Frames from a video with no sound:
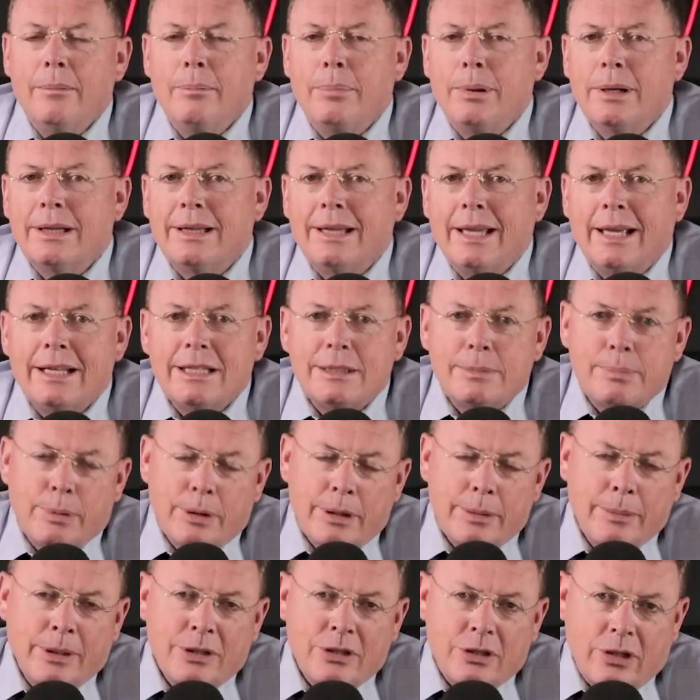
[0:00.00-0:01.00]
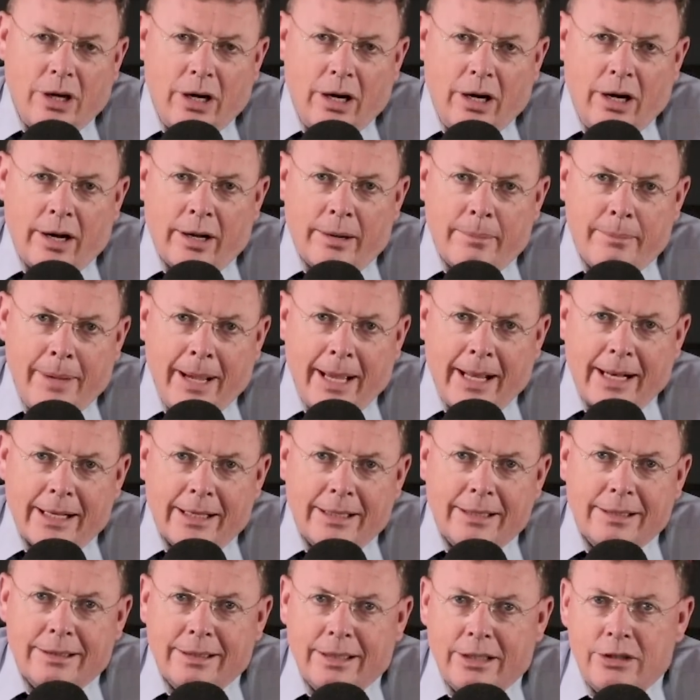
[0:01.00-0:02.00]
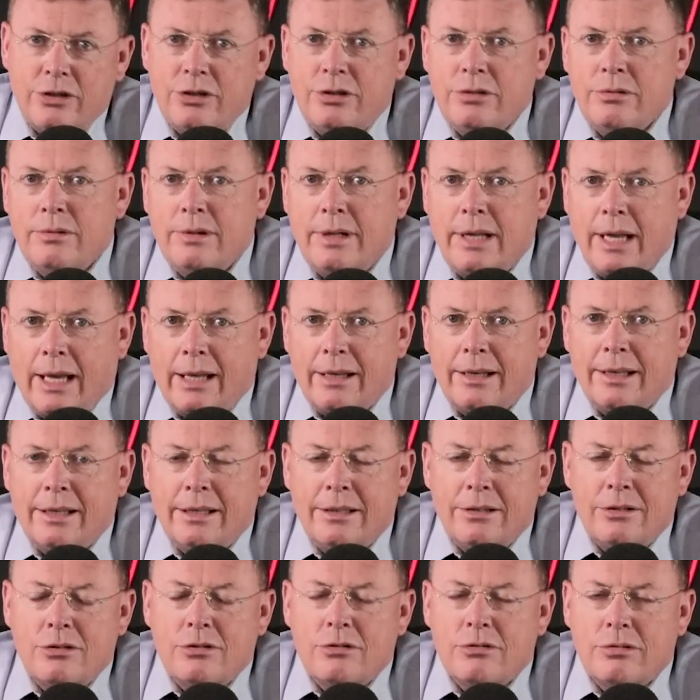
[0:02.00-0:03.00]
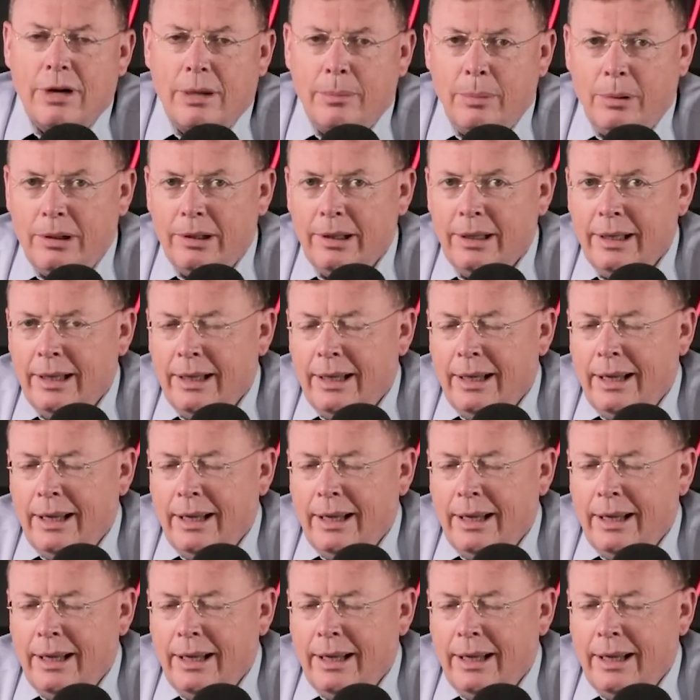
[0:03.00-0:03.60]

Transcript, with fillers: But that is pretty much automatic unless you get in trouble.